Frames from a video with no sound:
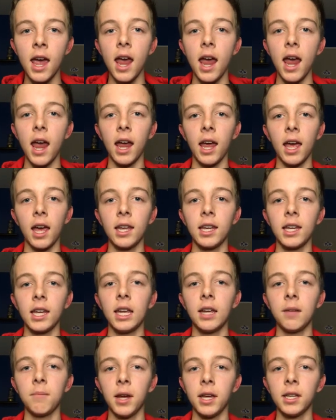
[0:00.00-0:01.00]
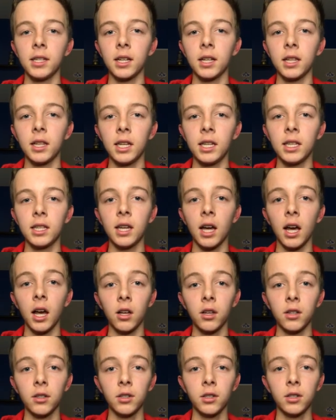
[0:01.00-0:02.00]
and it basically
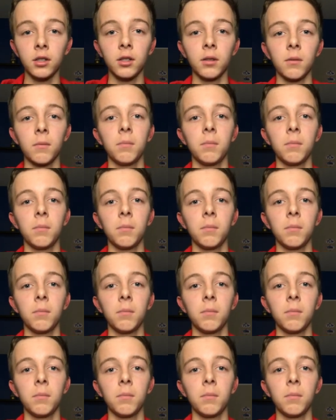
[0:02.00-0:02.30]
tells